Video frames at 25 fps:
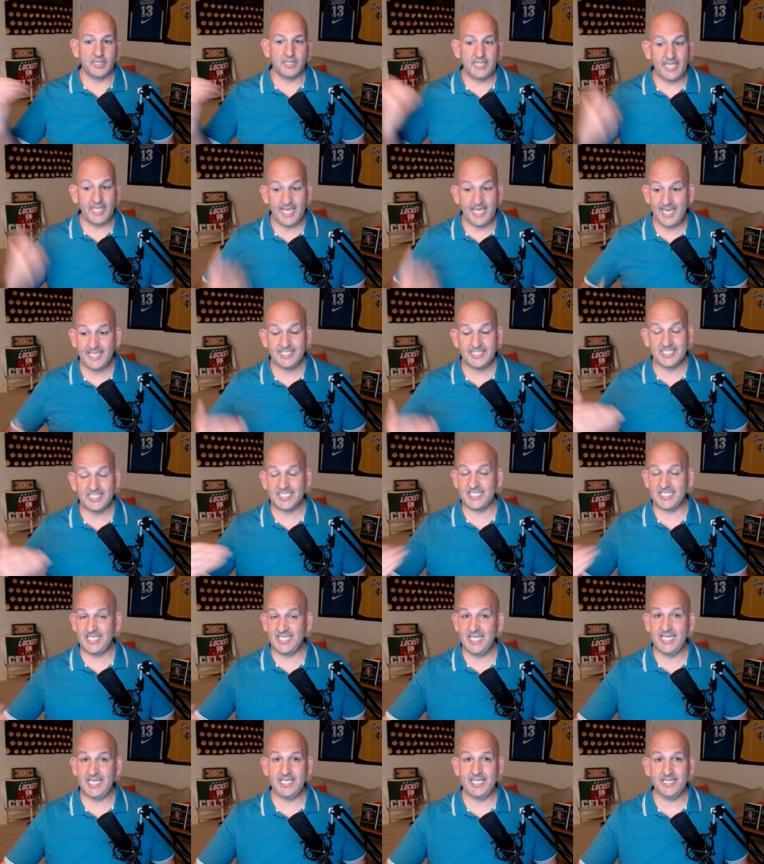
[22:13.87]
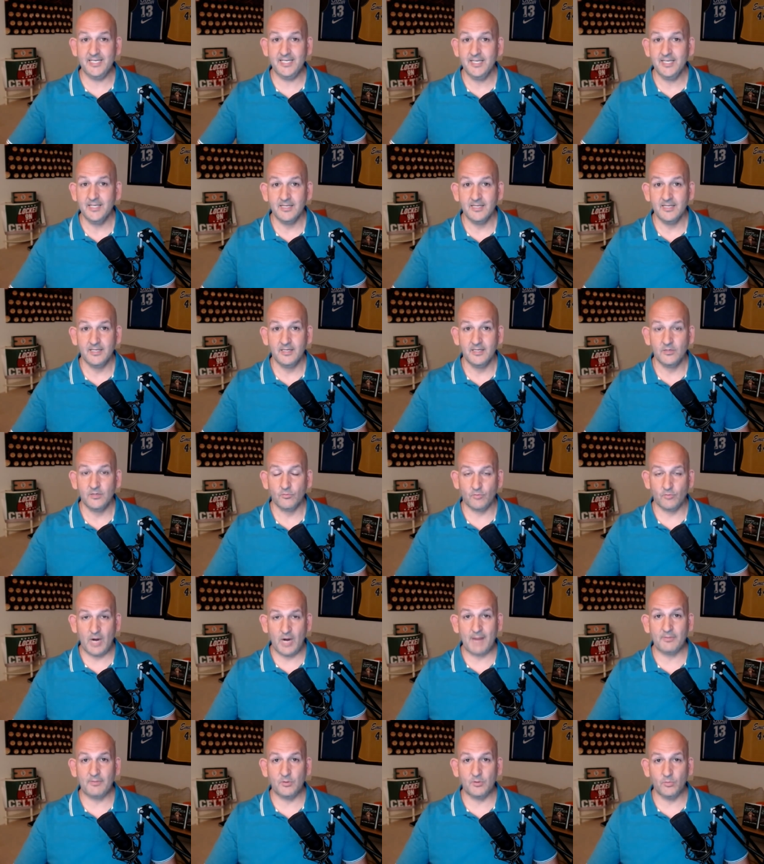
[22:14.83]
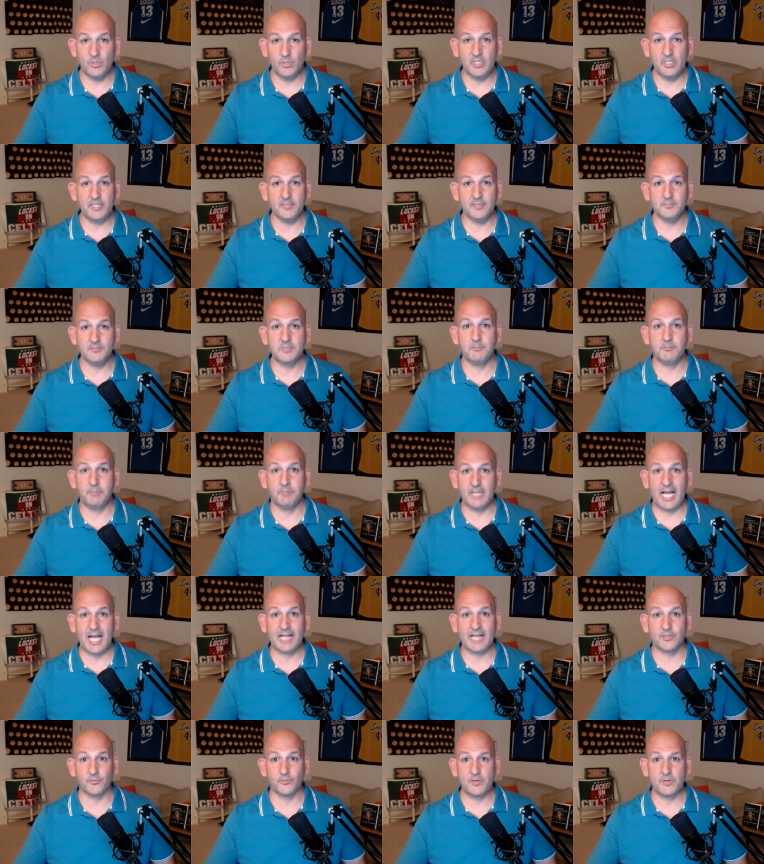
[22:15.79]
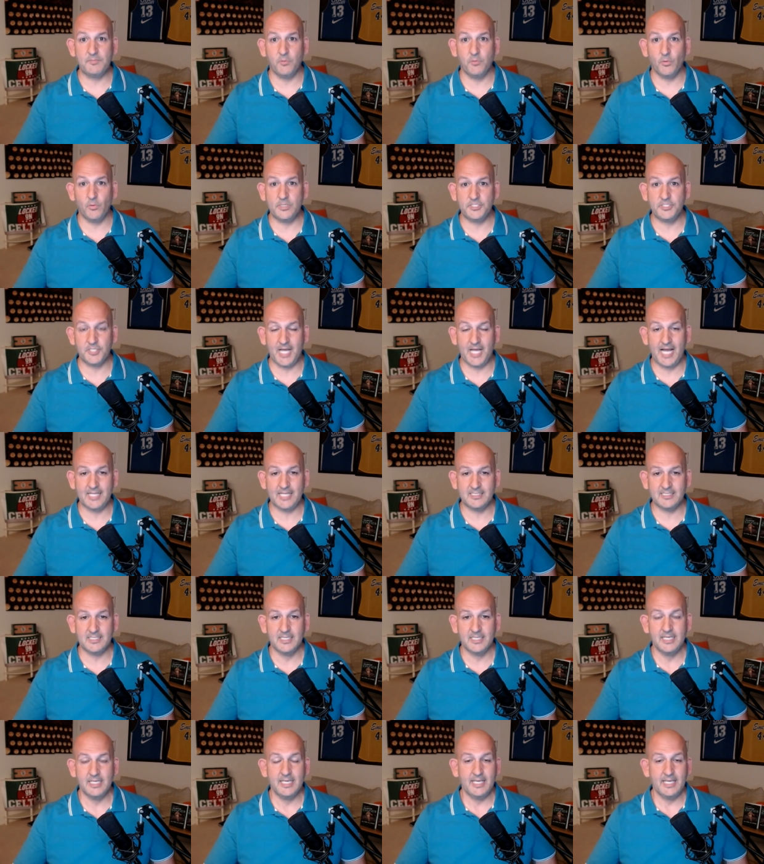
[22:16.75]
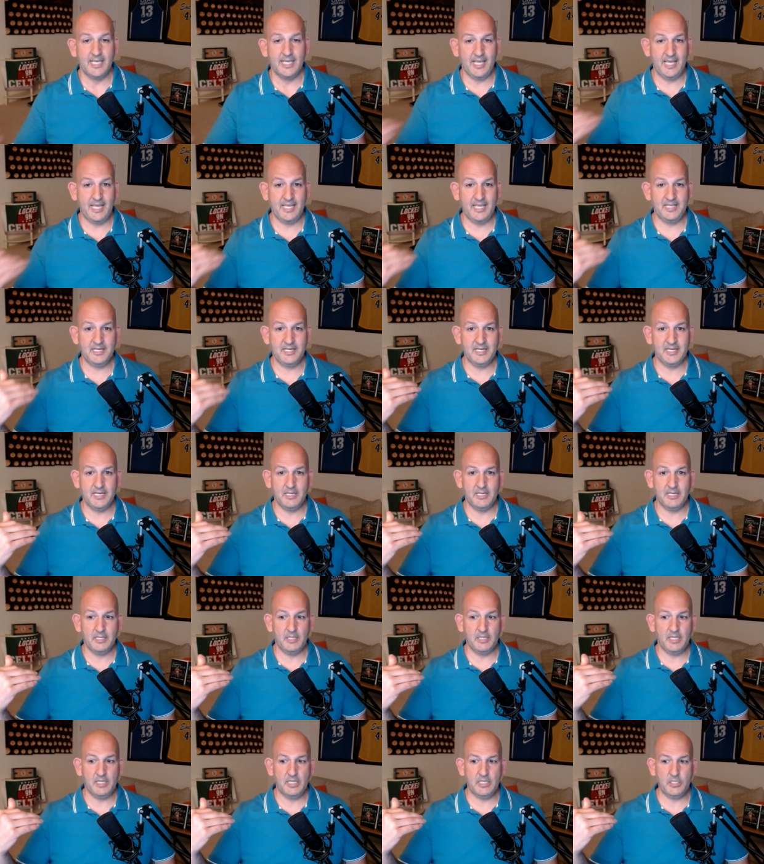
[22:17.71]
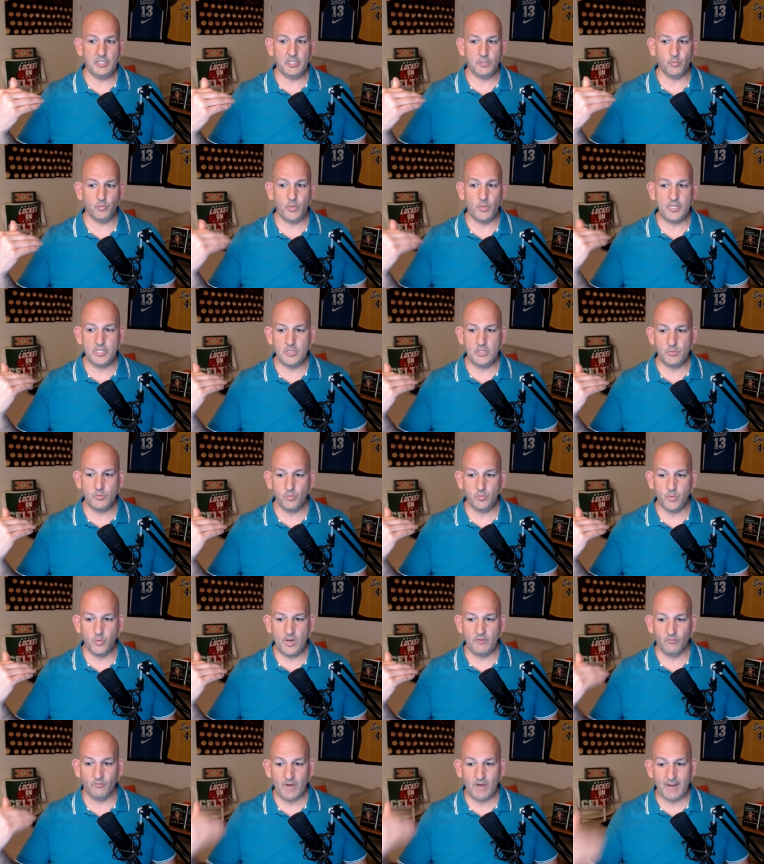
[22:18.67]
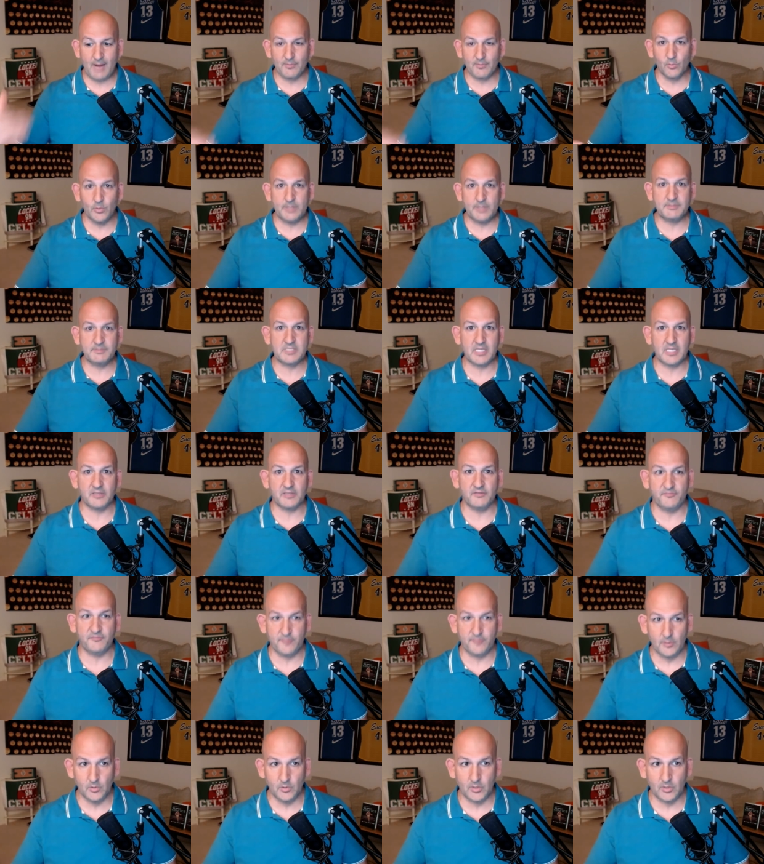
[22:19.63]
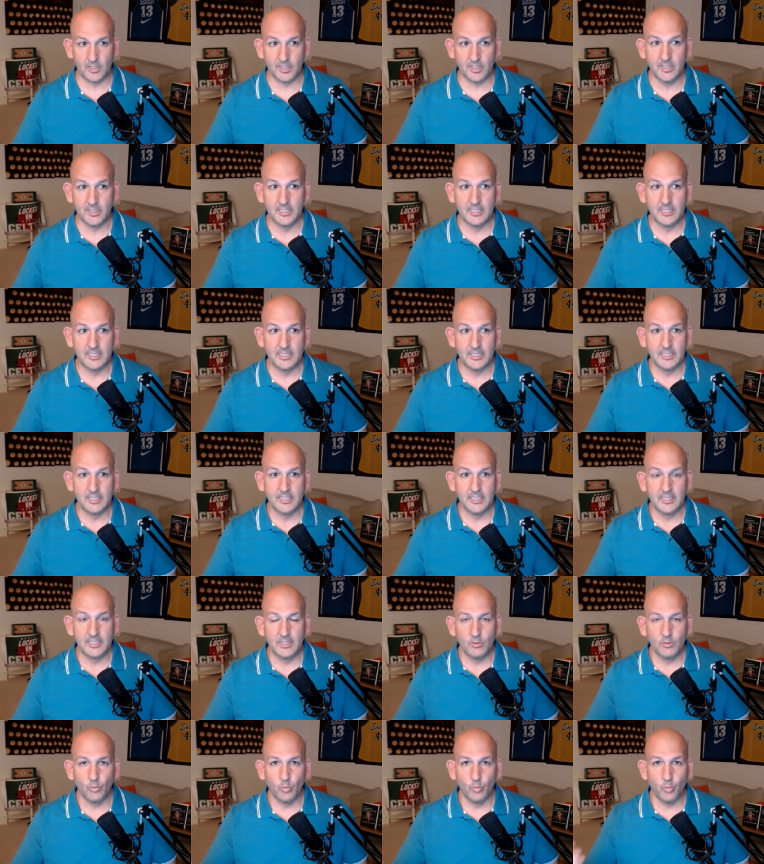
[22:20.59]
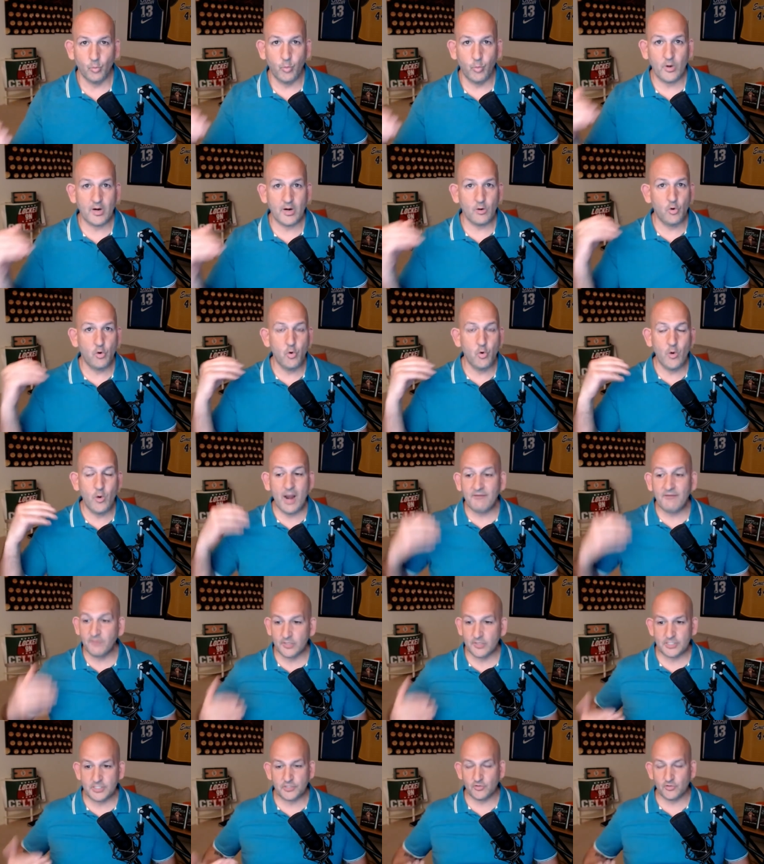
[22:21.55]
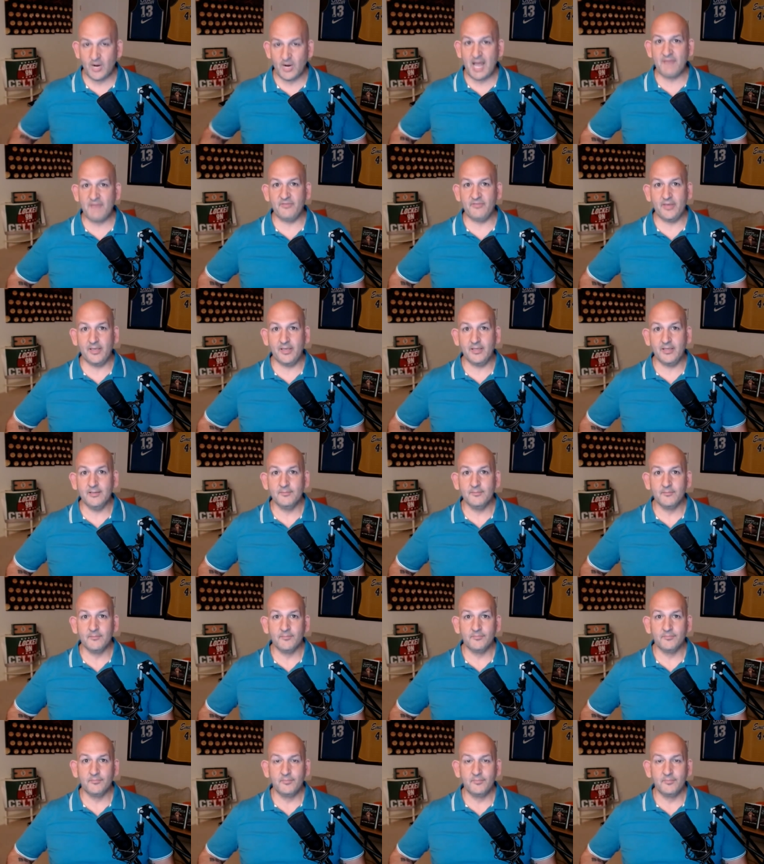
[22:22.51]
he's seen Robert Williams block three-point shots. And when, when Robert Williams is on the floor, whoever is driving,